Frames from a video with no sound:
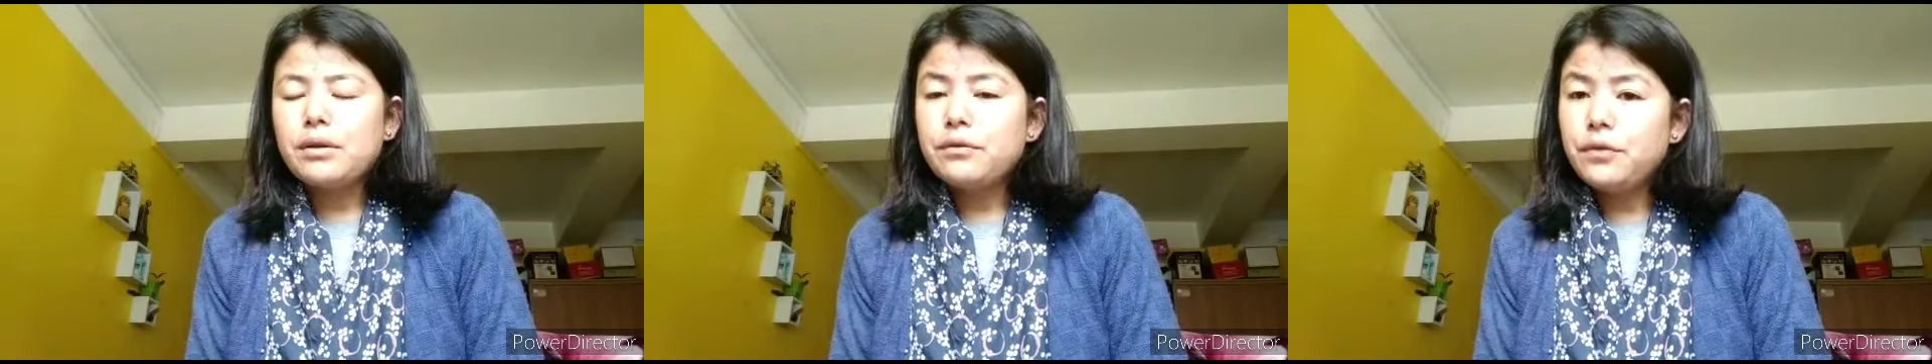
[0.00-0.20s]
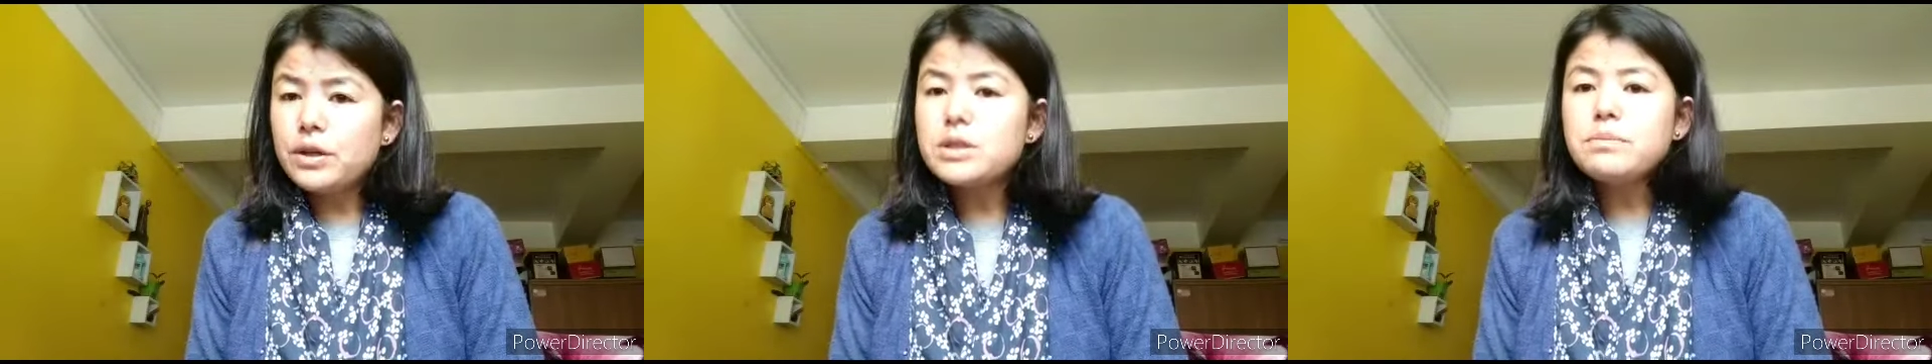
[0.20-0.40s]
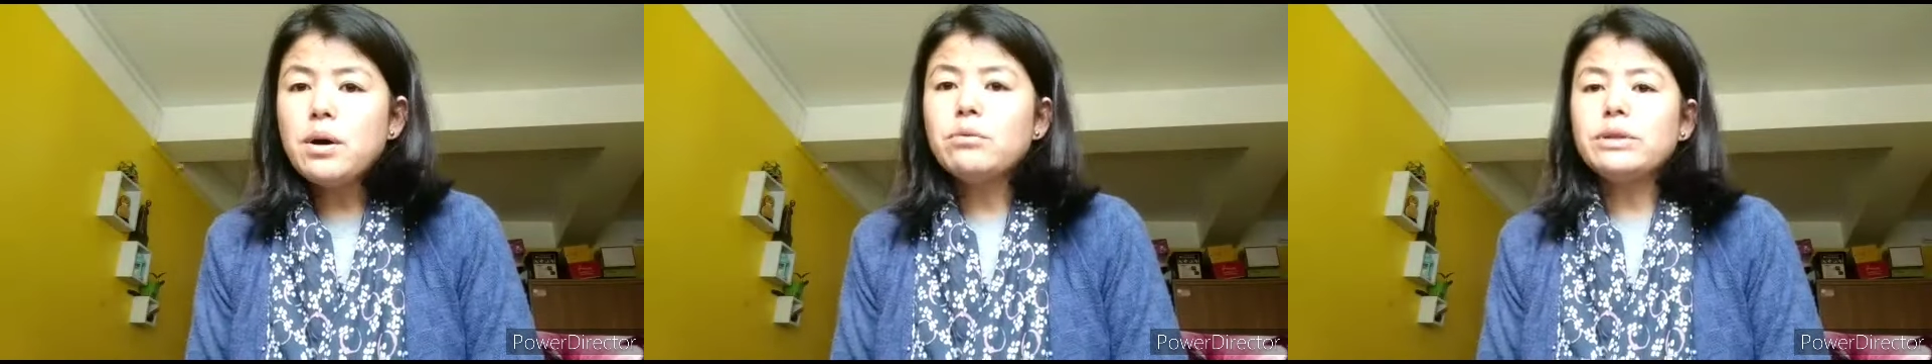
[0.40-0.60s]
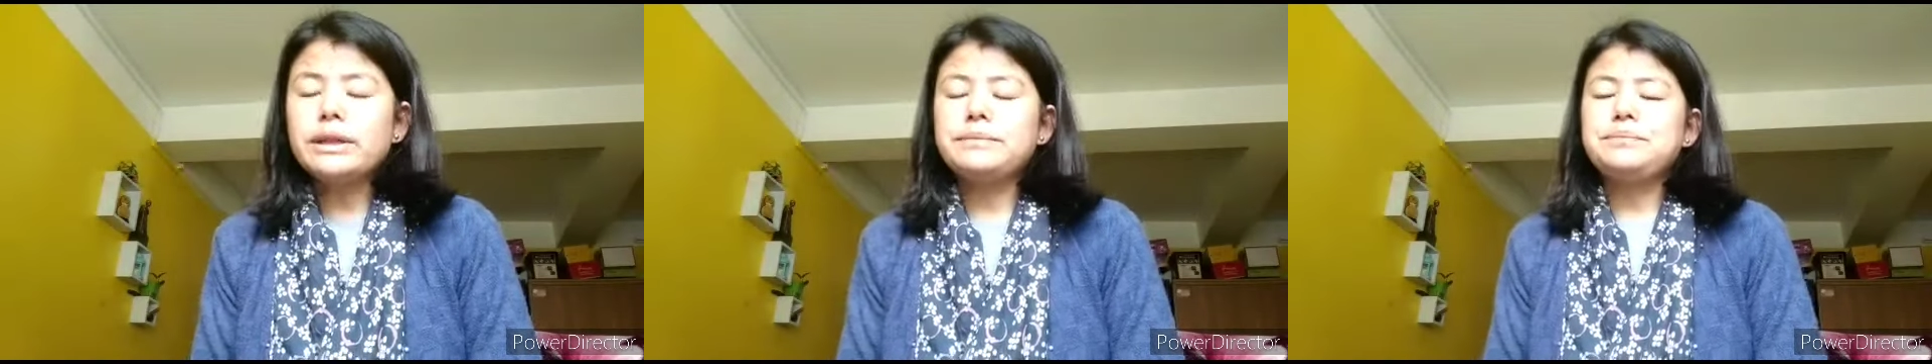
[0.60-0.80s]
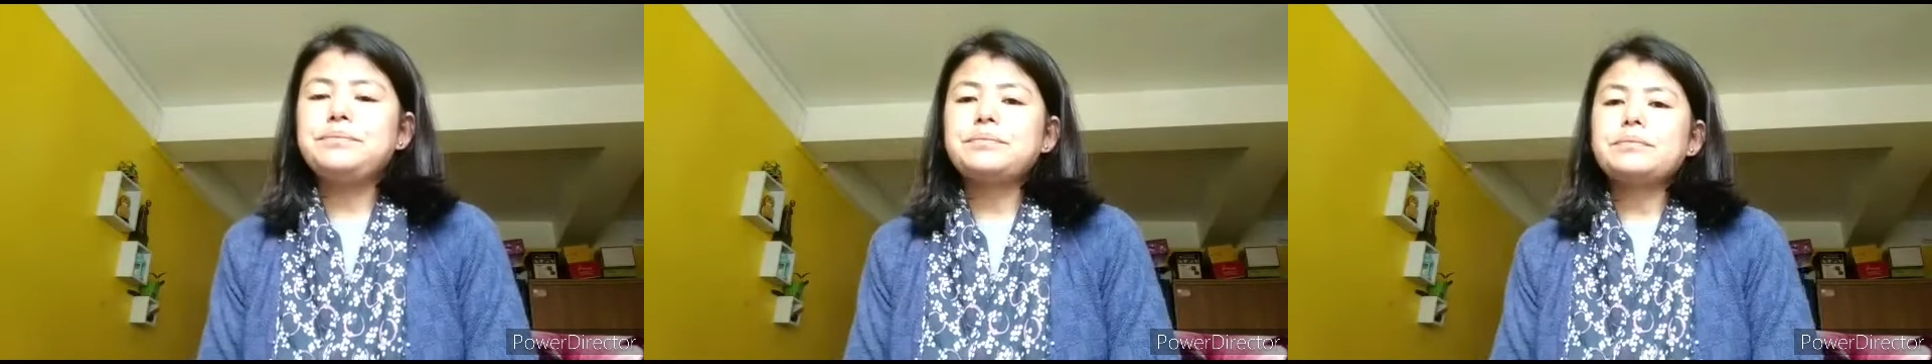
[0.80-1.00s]
First,
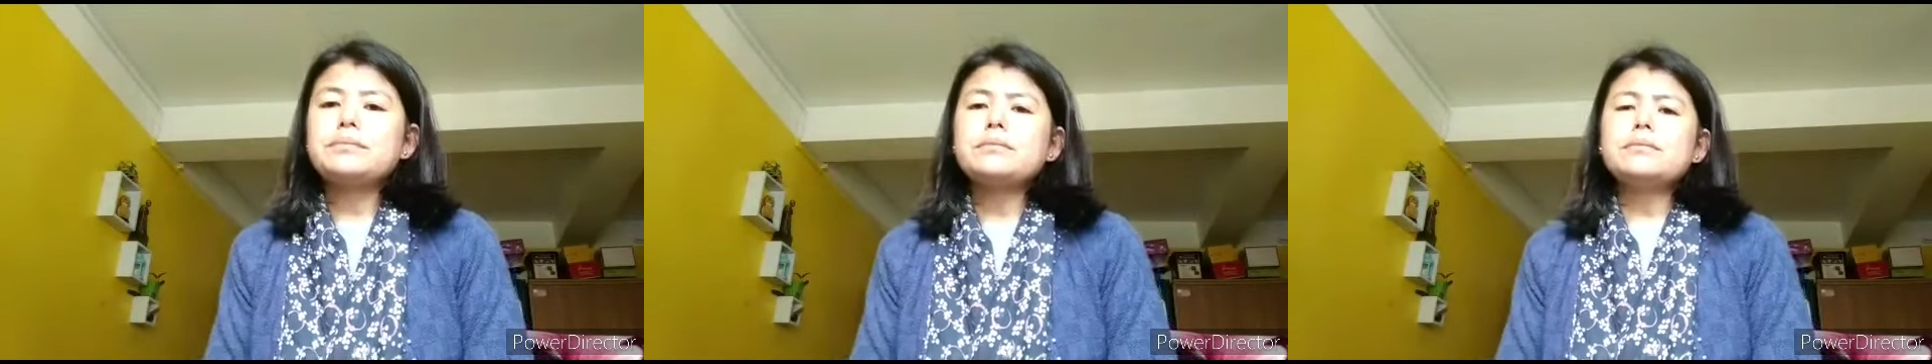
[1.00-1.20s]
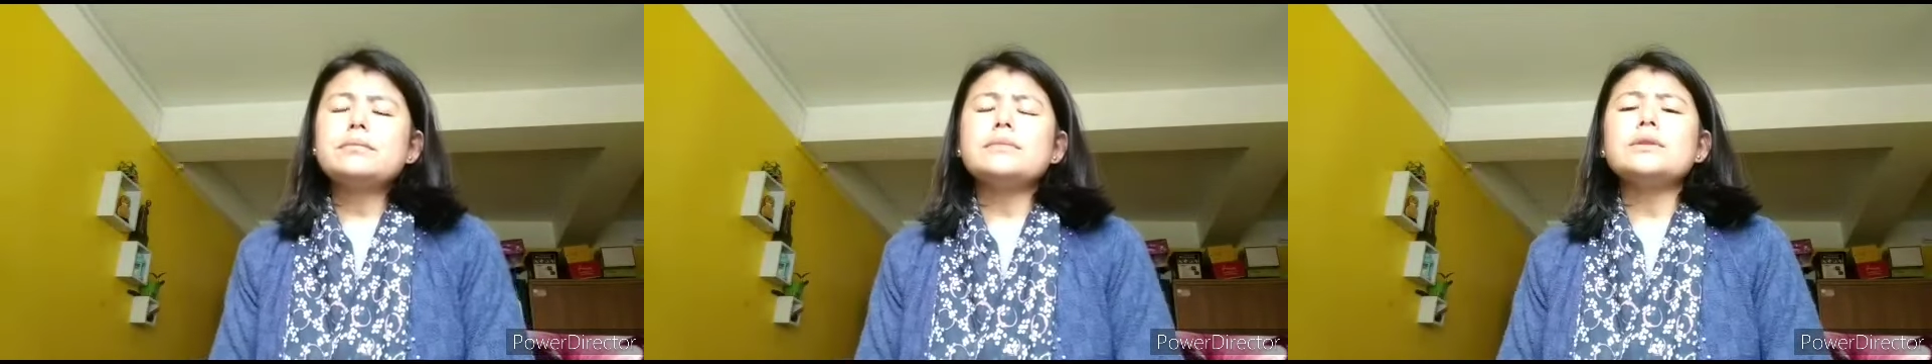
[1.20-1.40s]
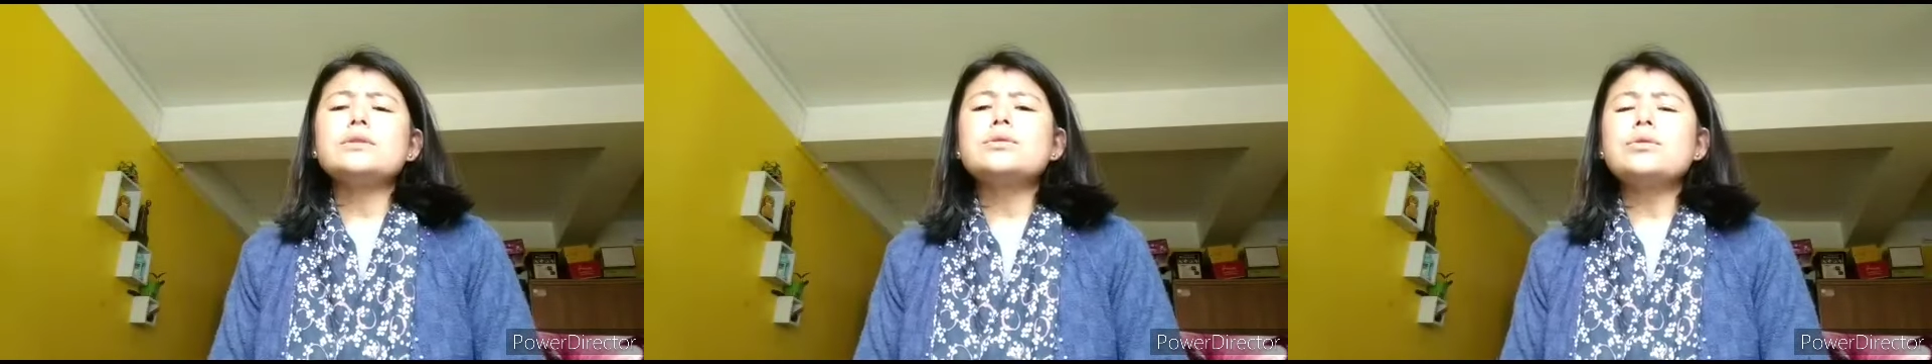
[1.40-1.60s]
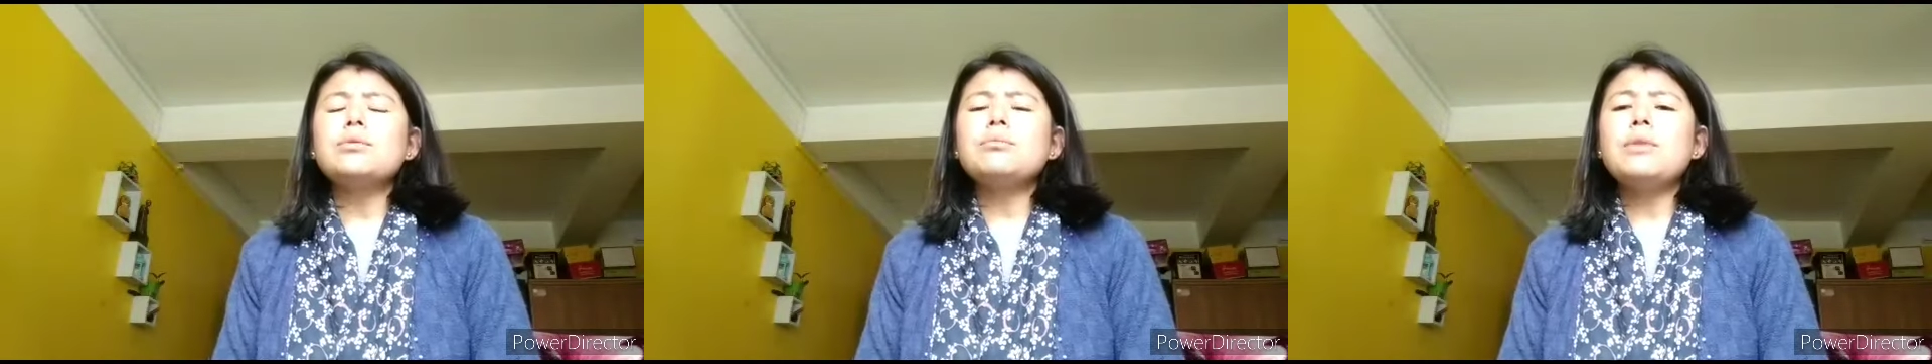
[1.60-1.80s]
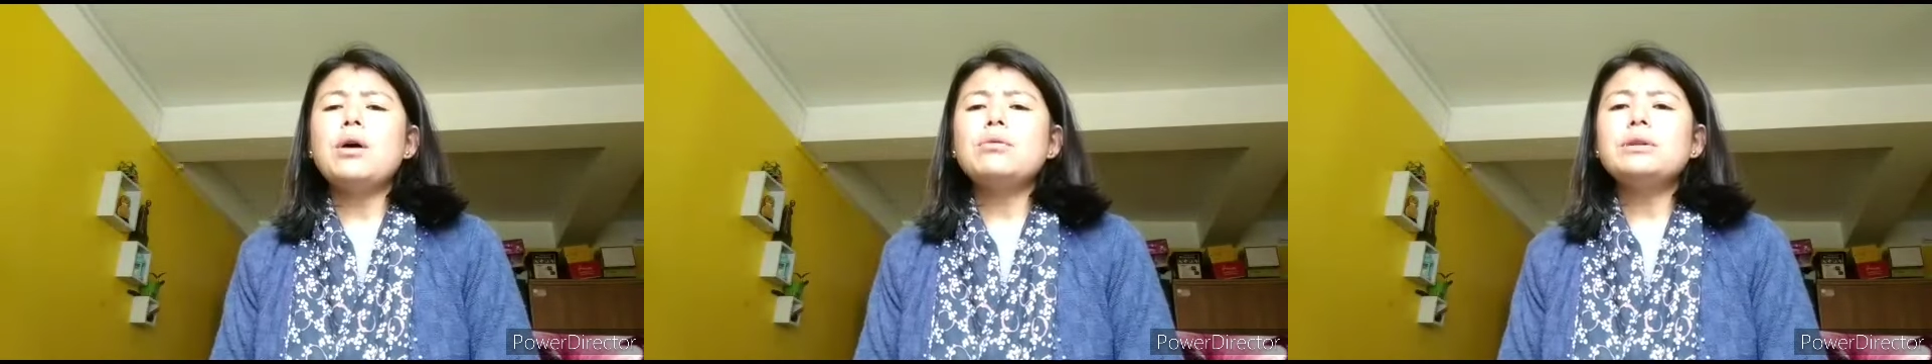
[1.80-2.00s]
mountain. So
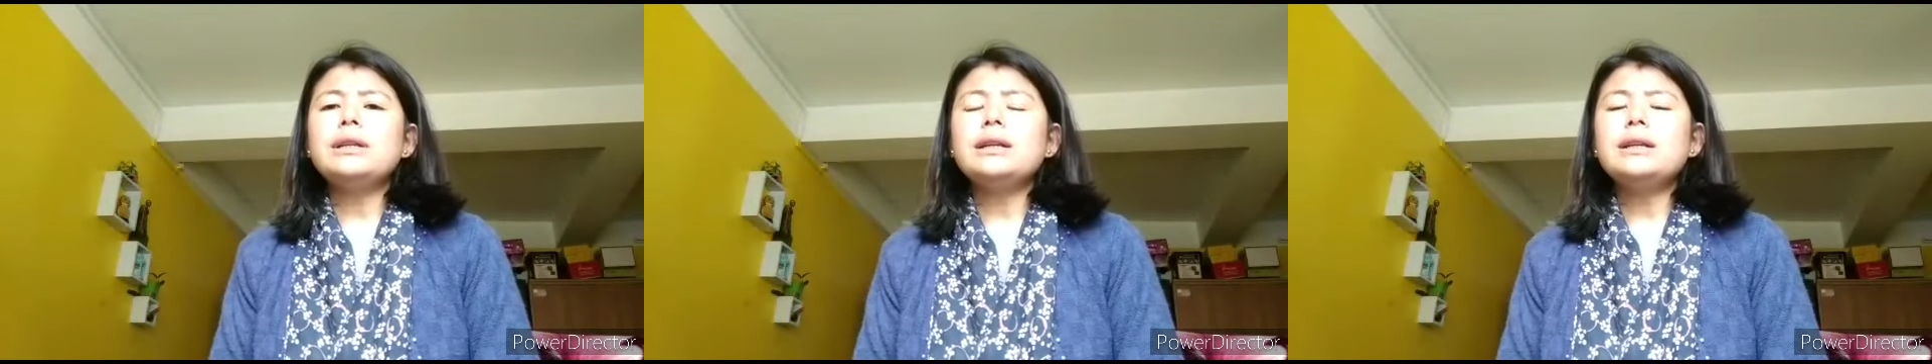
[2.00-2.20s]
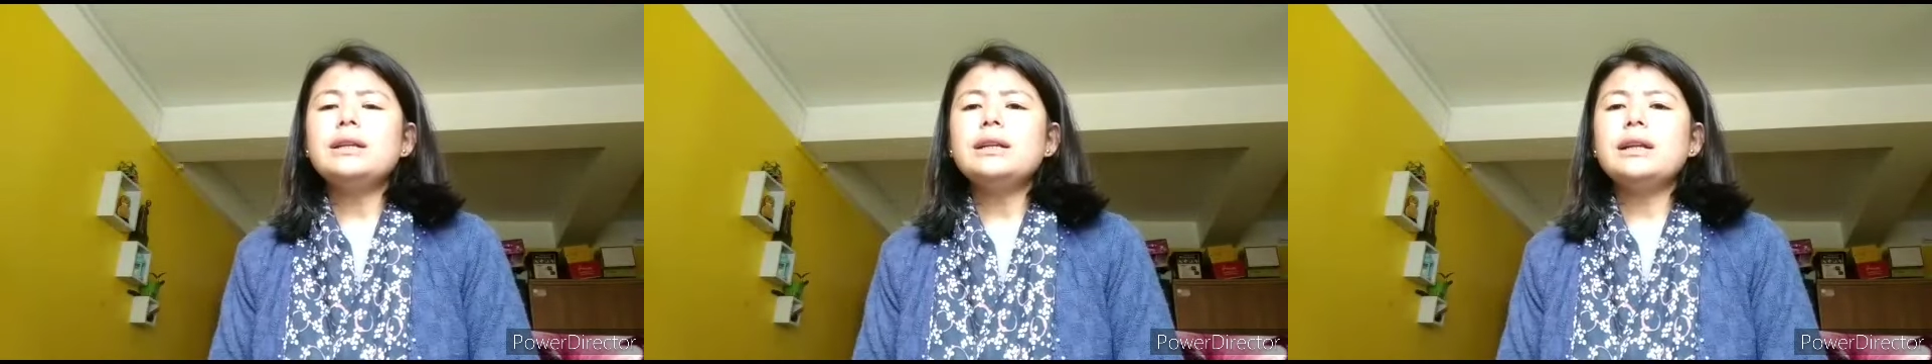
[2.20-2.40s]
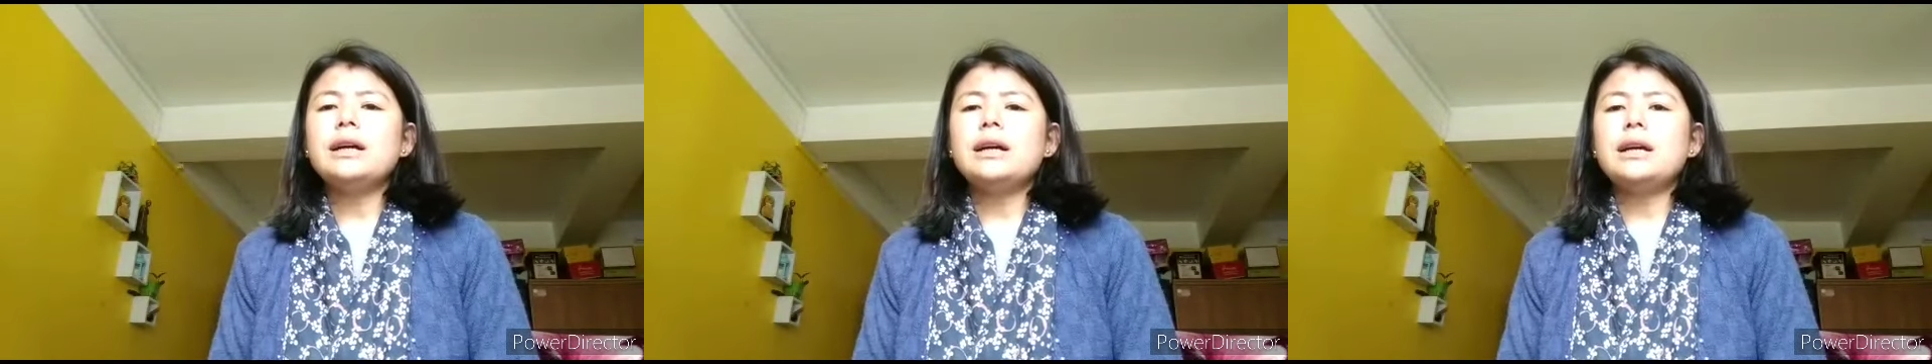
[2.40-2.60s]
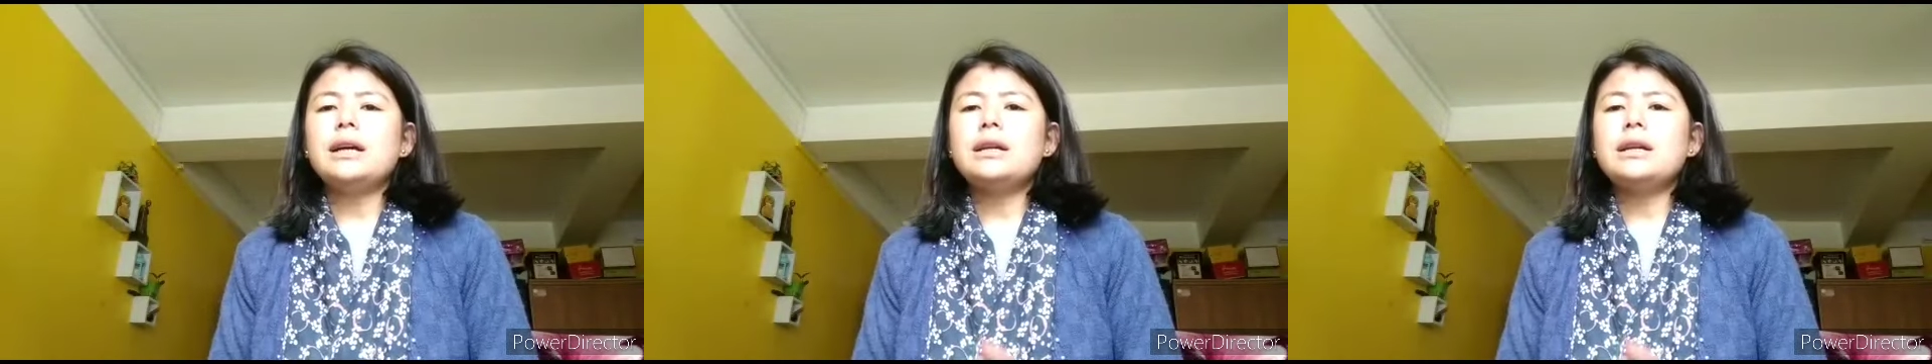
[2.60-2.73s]
mountain